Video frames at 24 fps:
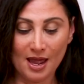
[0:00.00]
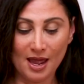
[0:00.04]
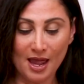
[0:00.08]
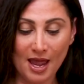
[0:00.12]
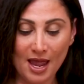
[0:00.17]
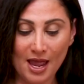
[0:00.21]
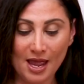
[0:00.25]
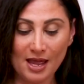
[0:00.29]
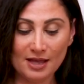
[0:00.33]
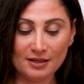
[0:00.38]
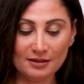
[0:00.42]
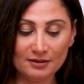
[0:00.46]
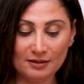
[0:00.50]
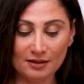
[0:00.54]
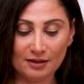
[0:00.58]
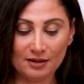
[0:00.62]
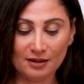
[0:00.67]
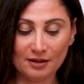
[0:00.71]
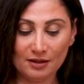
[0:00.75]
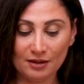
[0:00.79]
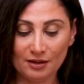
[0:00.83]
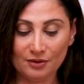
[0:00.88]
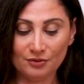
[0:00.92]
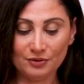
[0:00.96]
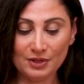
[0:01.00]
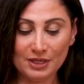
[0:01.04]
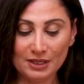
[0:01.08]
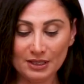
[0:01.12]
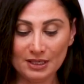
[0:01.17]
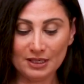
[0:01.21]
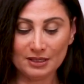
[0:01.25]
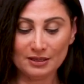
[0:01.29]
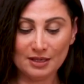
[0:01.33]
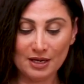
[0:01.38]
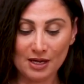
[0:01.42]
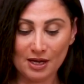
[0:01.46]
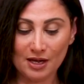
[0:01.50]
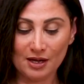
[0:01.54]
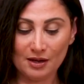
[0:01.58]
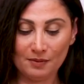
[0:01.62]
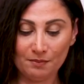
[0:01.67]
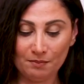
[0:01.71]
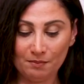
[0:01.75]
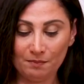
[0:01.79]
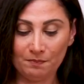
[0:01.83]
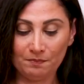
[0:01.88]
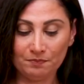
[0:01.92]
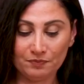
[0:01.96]
And really,
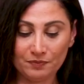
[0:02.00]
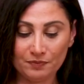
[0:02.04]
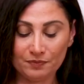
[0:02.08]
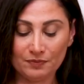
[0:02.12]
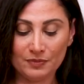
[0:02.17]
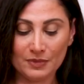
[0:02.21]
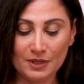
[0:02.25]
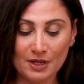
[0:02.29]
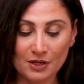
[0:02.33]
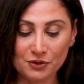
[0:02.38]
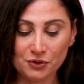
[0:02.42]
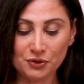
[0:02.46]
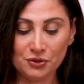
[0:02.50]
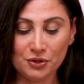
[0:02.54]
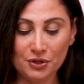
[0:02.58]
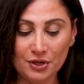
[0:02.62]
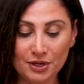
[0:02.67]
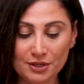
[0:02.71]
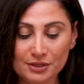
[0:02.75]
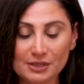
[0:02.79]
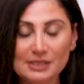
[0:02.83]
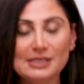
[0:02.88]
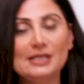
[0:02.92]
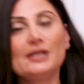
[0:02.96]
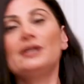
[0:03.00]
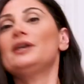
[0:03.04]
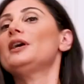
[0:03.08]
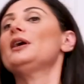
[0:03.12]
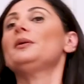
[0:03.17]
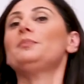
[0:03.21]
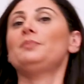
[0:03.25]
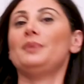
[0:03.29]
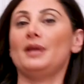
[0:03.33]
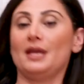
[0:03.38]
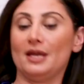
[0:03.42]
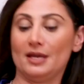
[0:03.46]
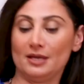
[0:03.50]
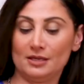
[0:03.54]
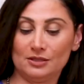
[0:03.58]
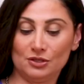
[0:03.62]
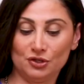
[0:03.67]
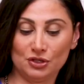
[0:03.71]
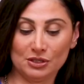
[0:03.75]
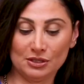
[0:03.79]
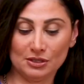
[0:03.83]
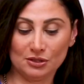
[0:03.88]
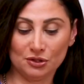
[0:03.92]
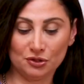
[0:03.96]
the sugar syrup
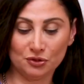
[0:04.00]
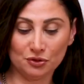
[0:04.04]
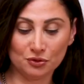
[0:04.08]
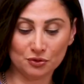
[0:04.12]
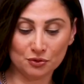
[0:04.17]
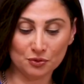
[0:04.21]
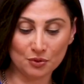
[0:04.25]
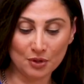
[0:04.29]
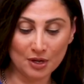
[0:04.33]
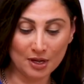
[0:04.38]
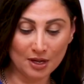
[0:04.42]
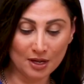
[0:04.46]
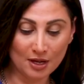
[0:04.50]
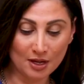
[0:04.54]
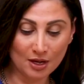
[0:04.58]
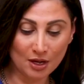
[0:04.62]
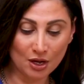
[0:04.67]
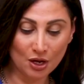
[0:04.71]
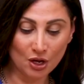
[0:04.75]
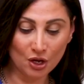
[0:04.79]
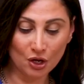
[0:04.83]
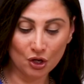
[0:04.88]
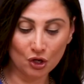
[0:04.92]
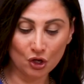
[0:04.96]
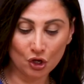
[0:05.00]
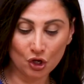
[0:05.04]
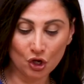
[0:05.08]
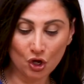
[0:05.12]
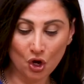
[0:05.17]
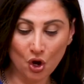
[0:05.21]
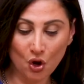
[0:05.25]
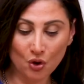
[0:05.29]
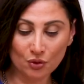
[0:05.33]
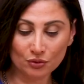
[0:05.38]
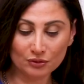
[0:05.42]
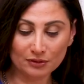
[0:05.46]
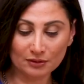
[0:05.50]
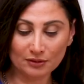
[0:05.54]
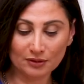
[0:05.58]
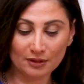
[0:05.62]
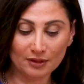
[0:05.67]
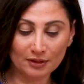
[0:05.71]
is just to coat